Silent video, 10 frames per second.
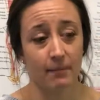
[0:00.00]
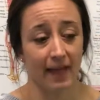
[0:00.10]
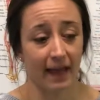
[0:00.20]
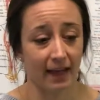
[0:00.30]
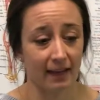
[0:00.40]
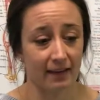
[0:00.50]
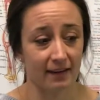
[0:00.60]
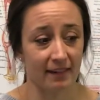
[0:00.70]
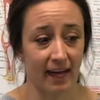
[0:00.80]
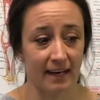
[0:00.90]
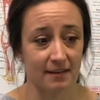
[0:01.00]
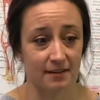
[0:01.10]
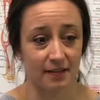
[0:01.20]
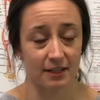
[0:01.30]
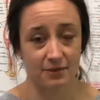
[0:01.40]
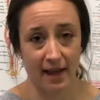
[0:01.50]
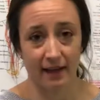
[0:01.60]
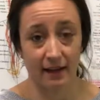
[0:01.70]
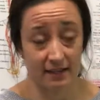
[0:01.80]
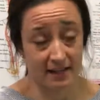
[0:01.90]
And that is a
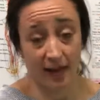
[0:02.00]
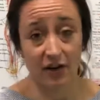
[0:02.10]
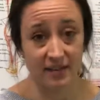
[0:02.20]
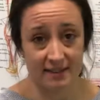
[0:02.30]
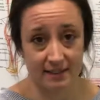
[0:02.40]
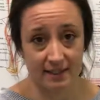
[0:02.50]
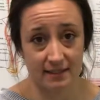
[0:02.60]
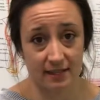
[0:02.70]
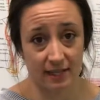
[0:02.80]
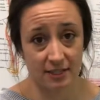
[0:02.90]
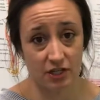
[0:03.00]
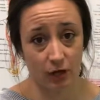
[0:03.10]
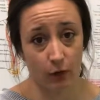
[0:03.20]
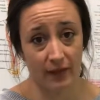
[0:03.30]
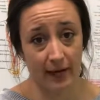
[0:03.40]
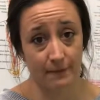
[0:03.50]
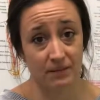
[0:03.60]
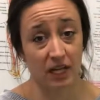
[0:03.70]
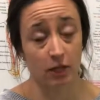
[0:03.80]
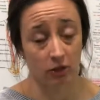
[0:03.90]
staggering statistic to know that
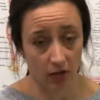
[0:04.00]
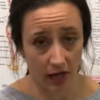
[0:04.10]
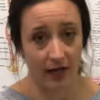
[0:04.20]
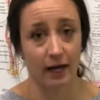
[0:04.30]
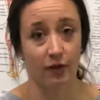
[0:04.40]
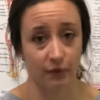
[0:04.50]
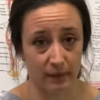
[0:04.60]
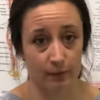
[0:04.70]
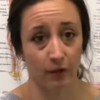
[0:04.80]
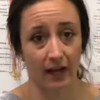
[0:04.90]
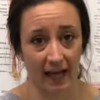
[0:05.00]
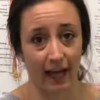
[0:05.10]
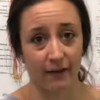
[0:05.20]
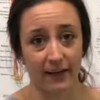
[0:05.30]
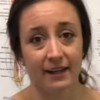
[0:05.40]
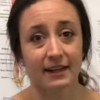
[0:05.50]
a lot of people have it.